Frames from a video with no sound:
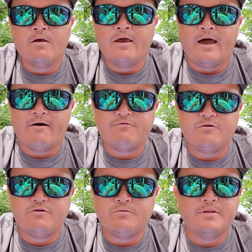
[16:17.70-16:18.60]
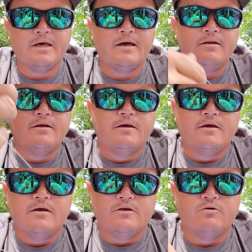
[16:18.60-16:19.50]
after doing that,
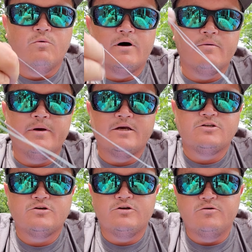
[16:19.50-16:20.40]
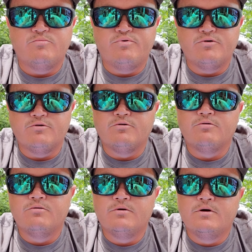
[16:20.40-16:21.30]
you want to make sure you pull
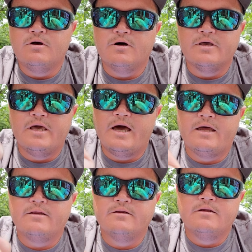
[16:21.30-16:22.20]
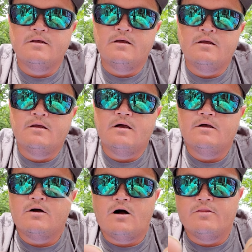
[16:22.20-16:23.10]
again
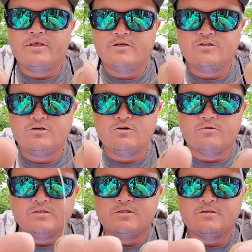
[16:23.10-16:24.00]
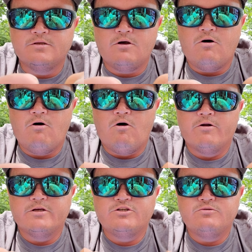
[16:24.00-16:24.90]
on these two as hard
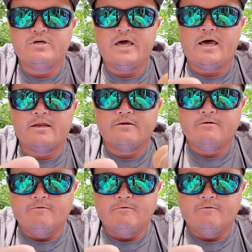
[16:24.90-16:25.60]
as you can.